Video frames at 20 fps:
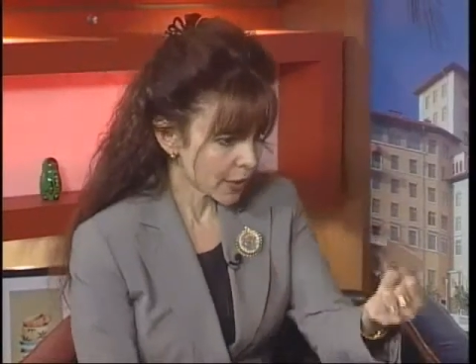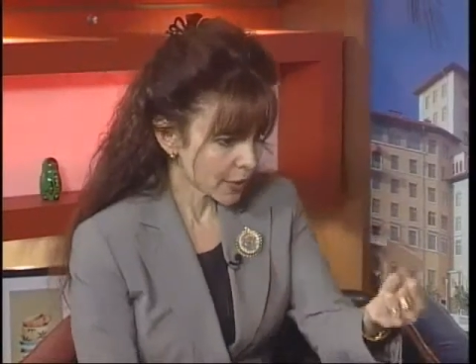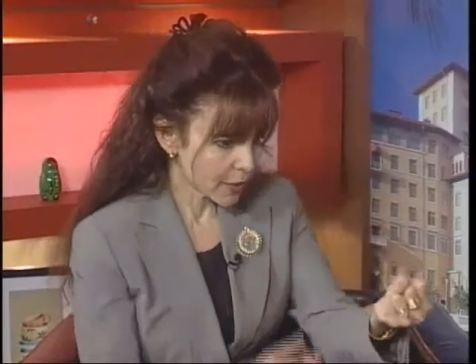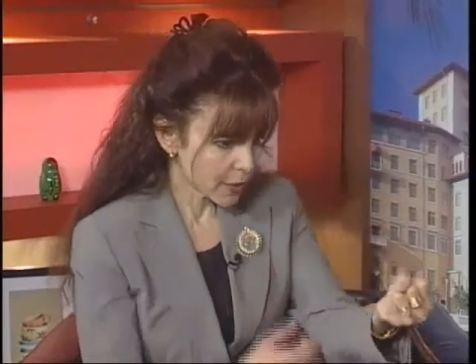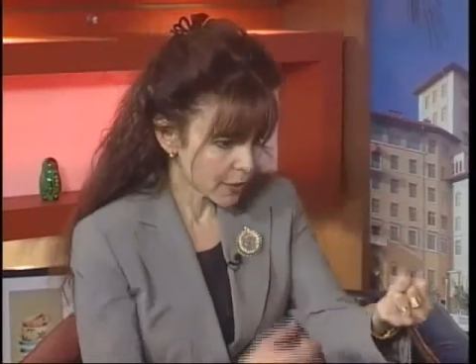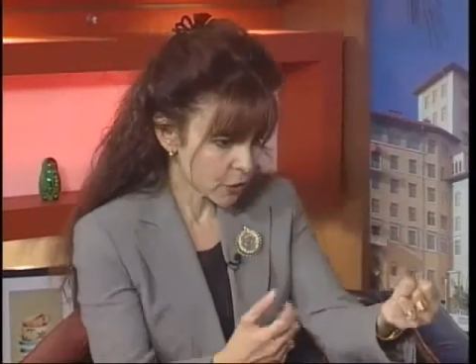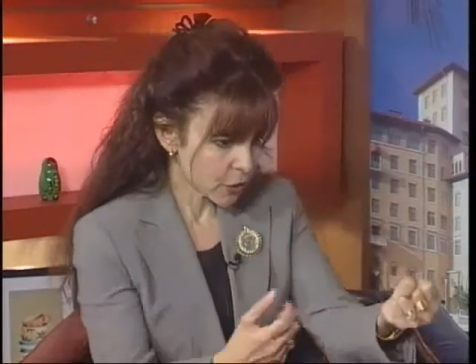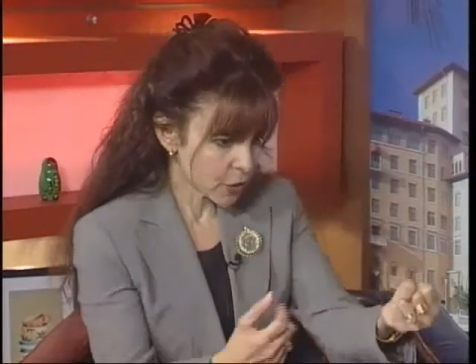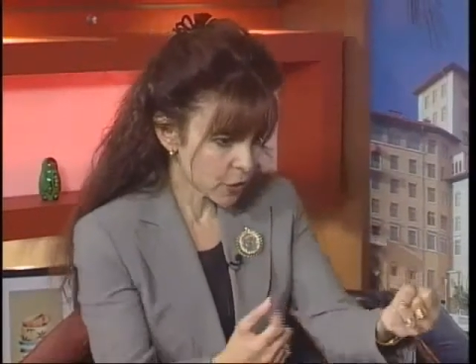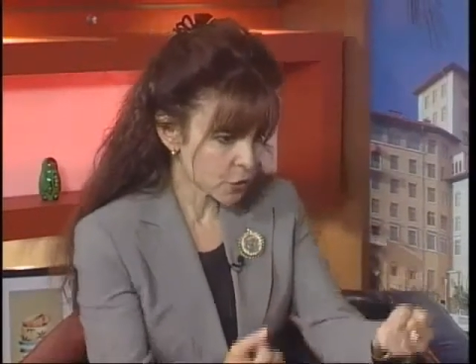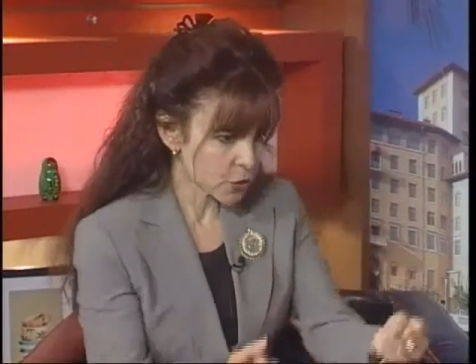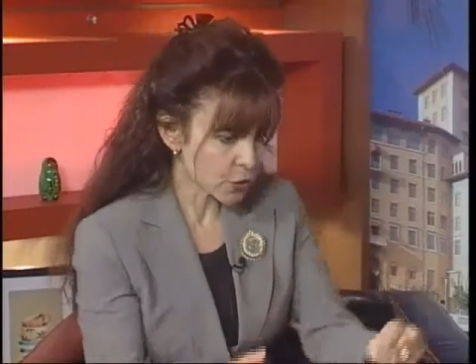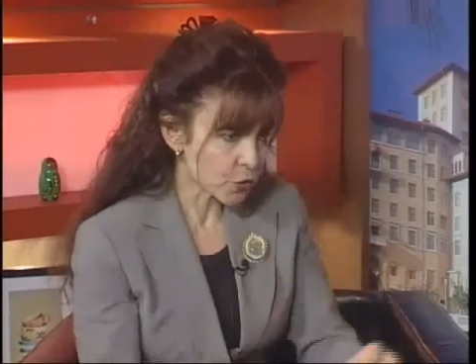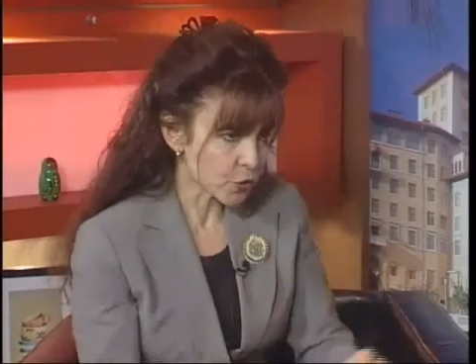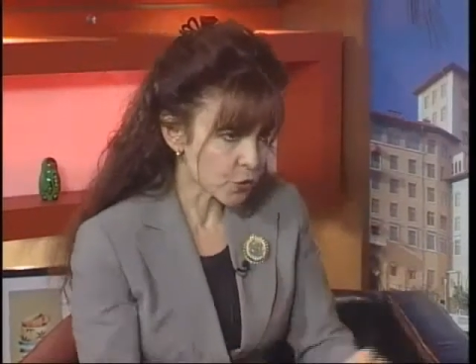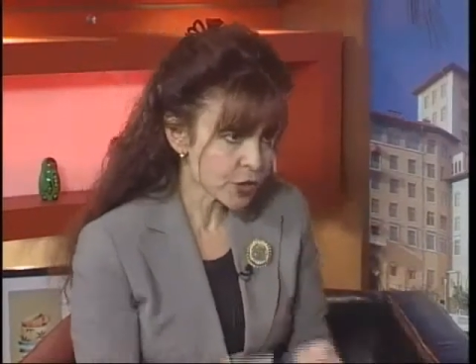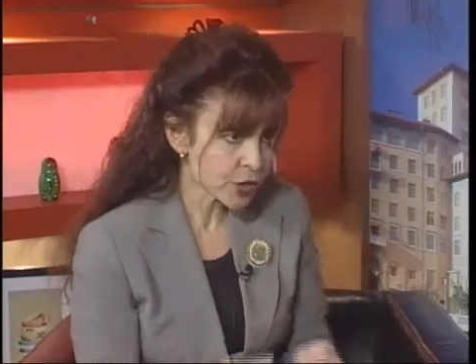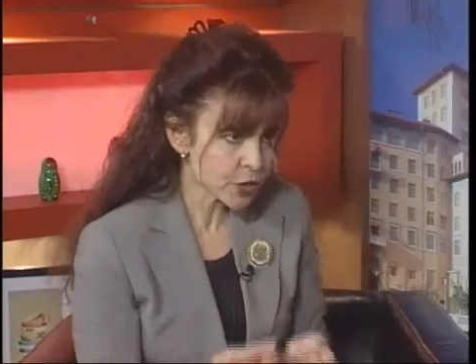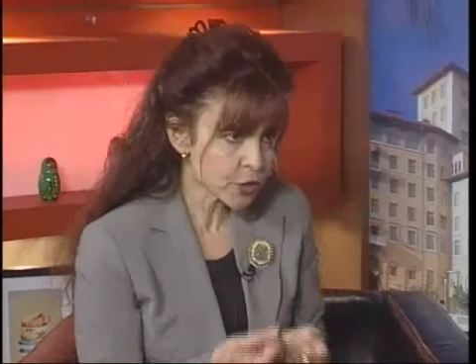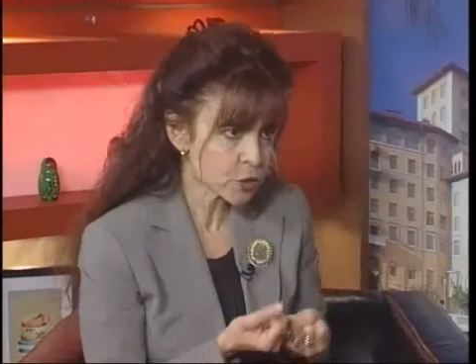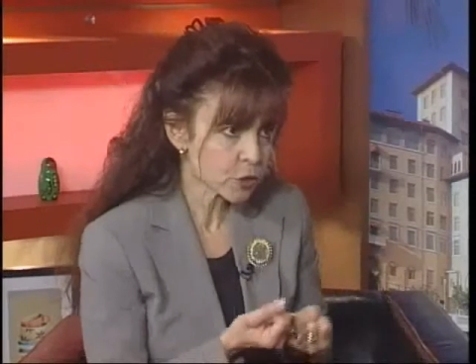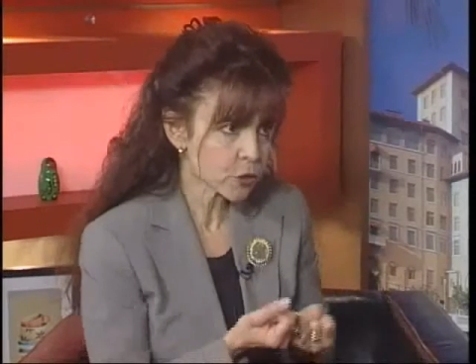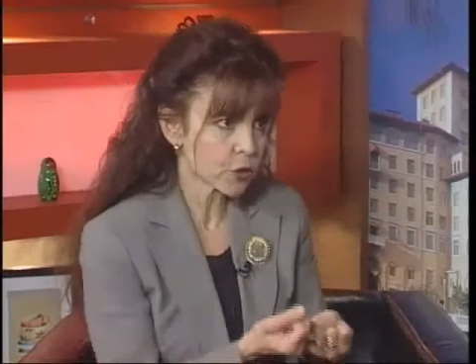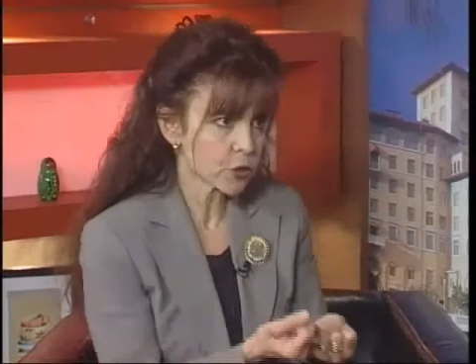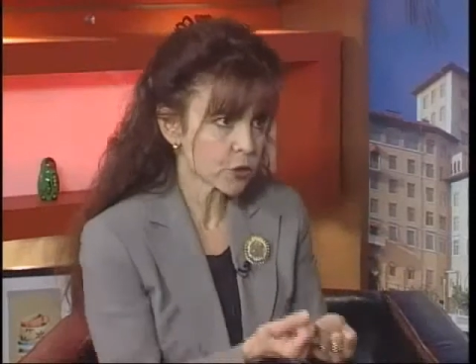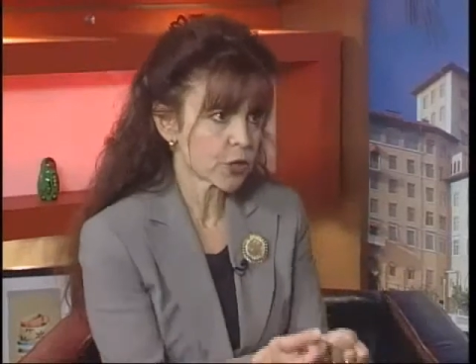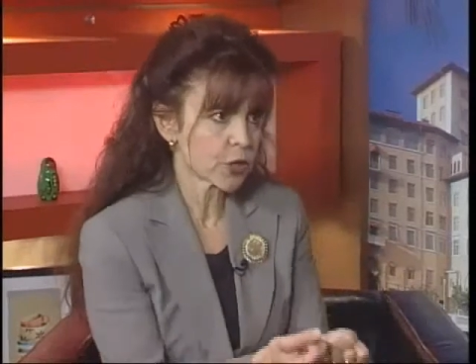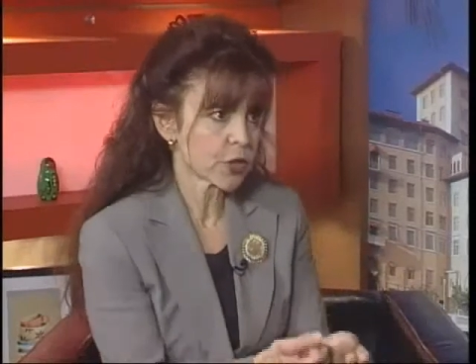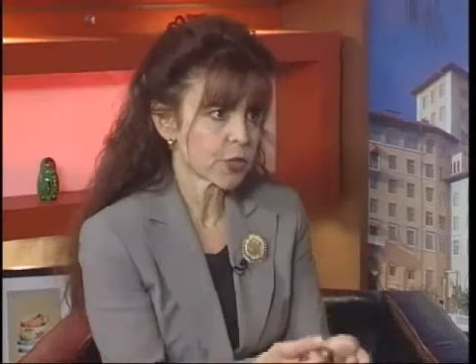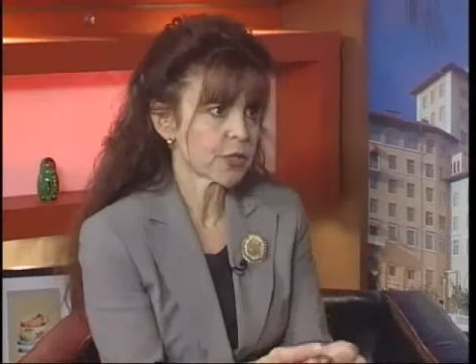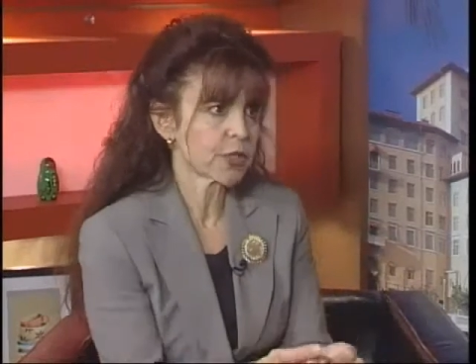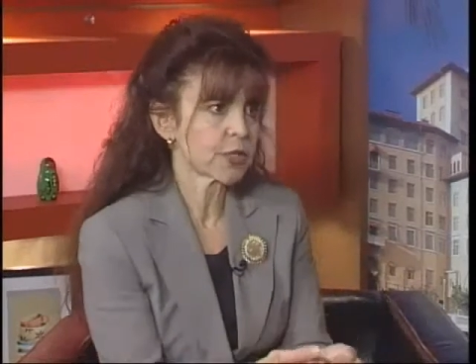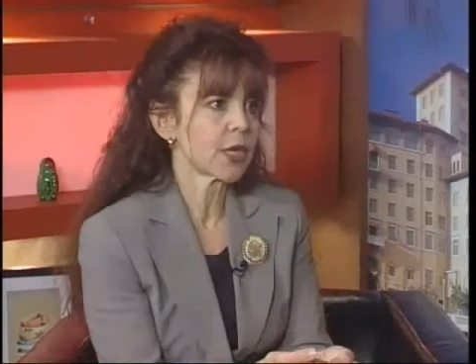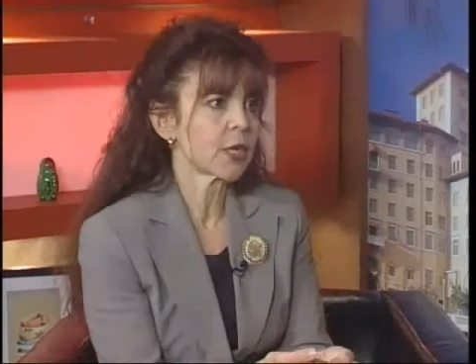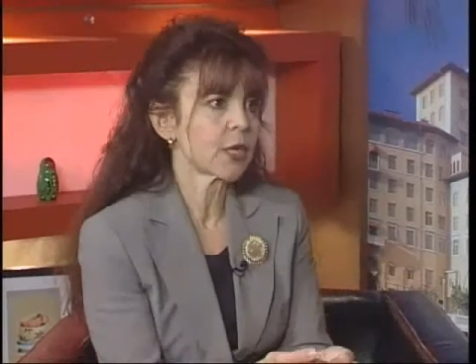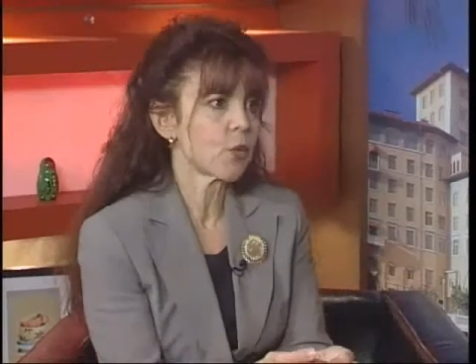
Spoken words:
get those resources